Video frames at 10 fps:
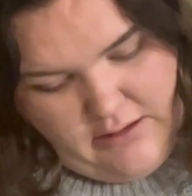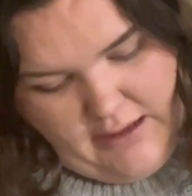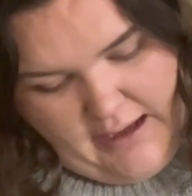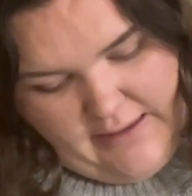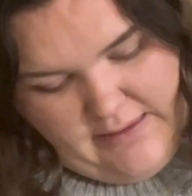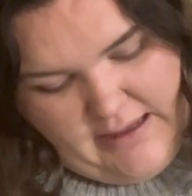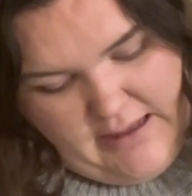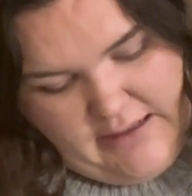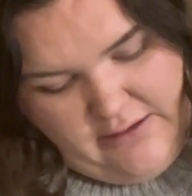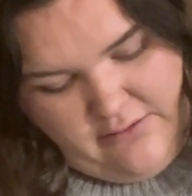And
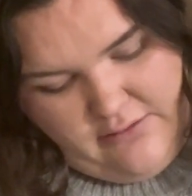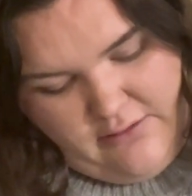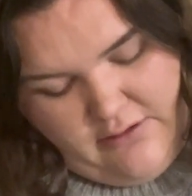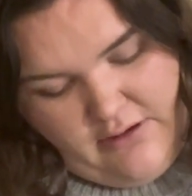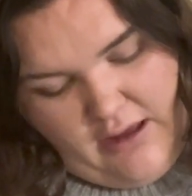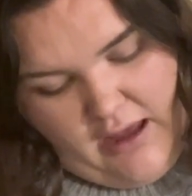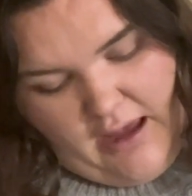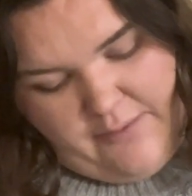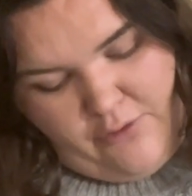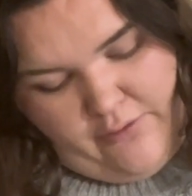then
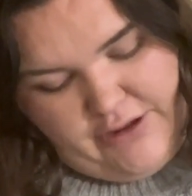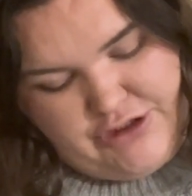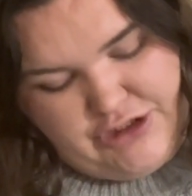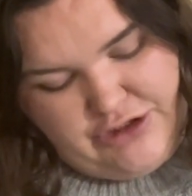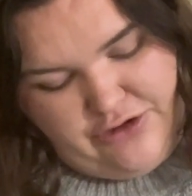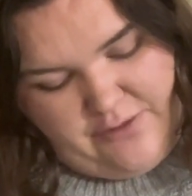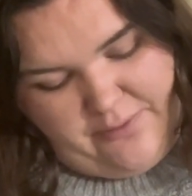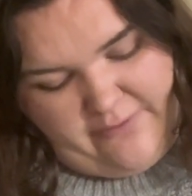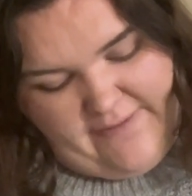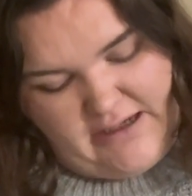I'm going to do the
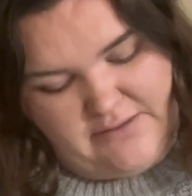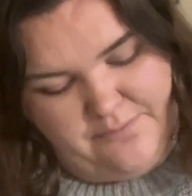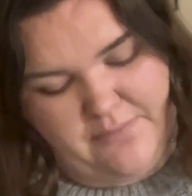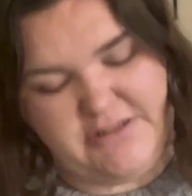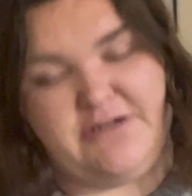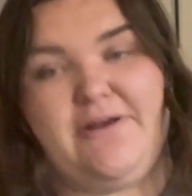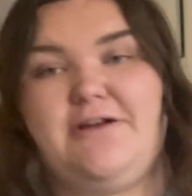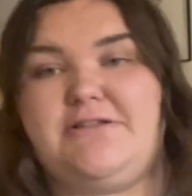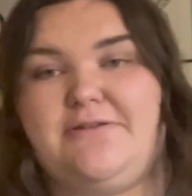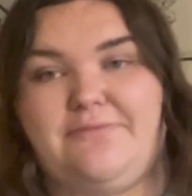perfect. So
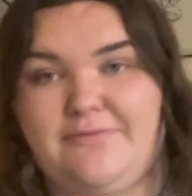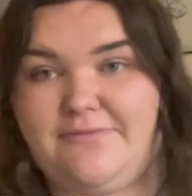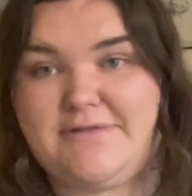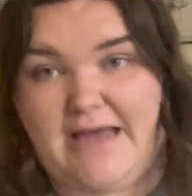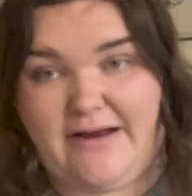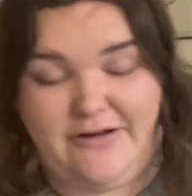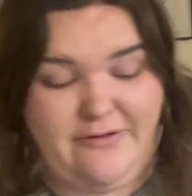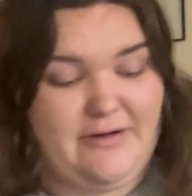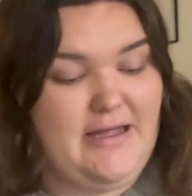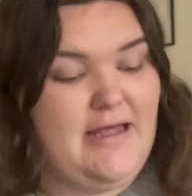here's a side
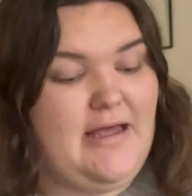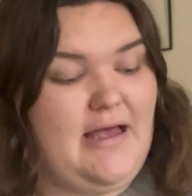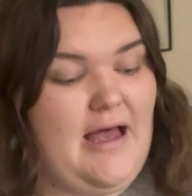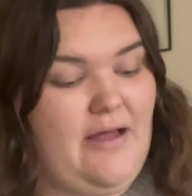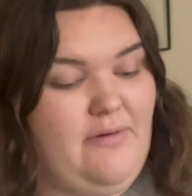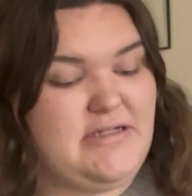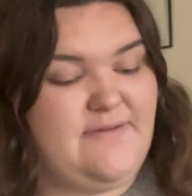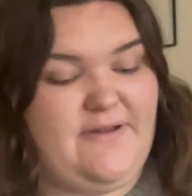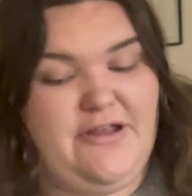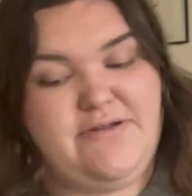note. I watched a
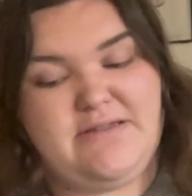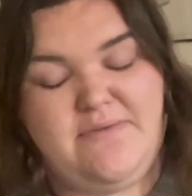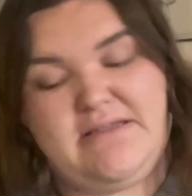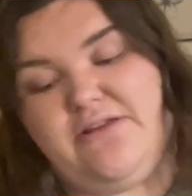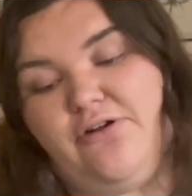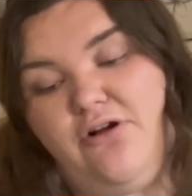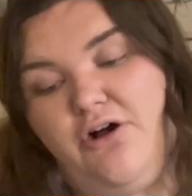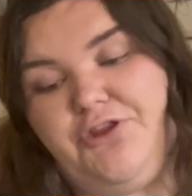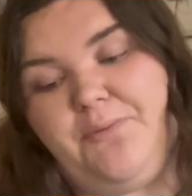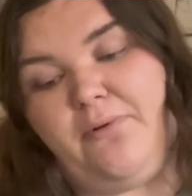video and someone said they're
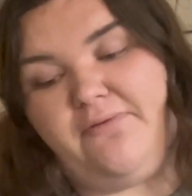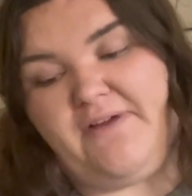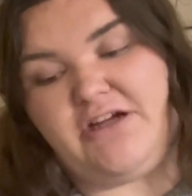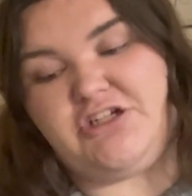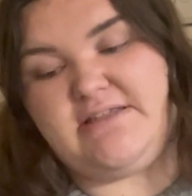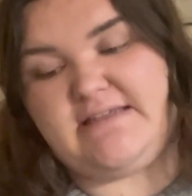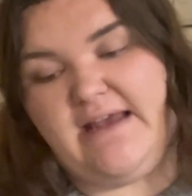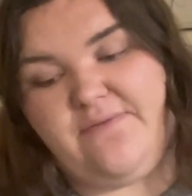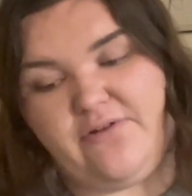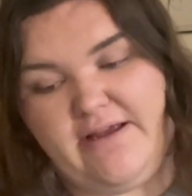called the Perfection
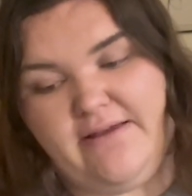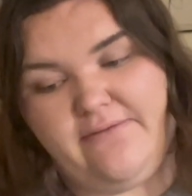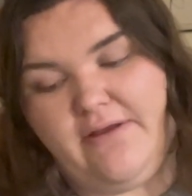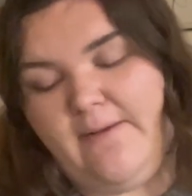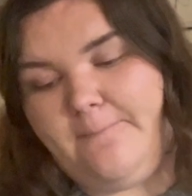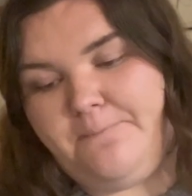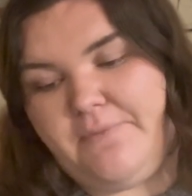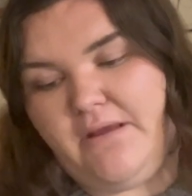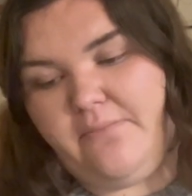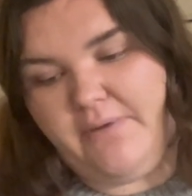Savory,
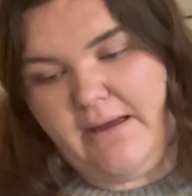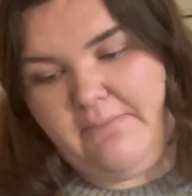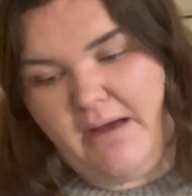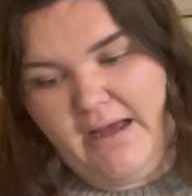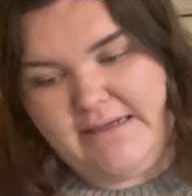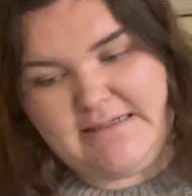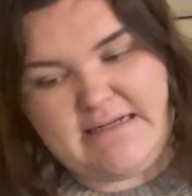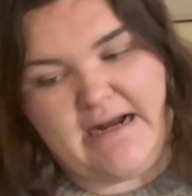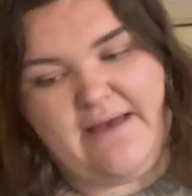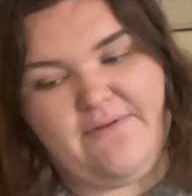but mine does
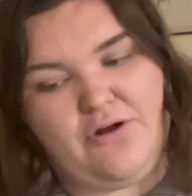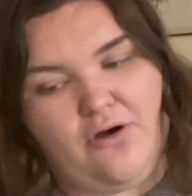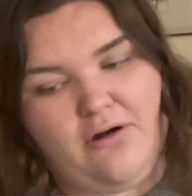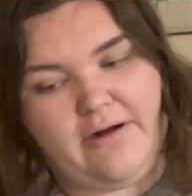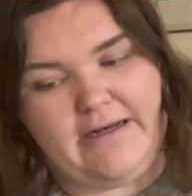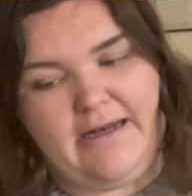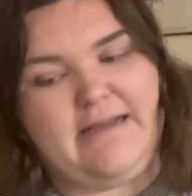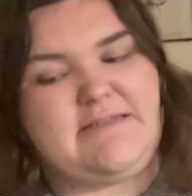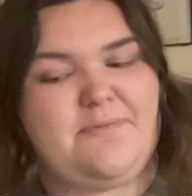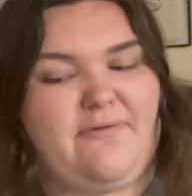not have an R in it.
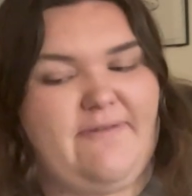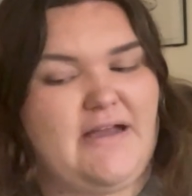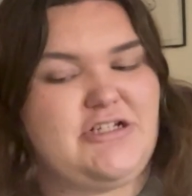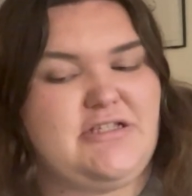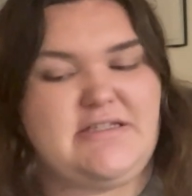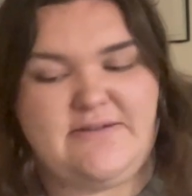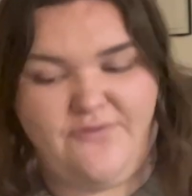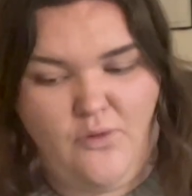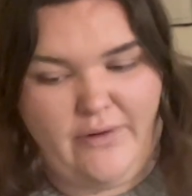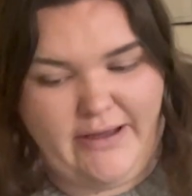It's Perfection
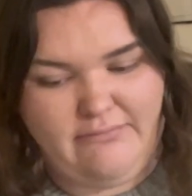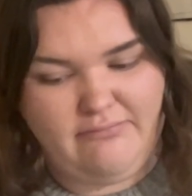Savoy.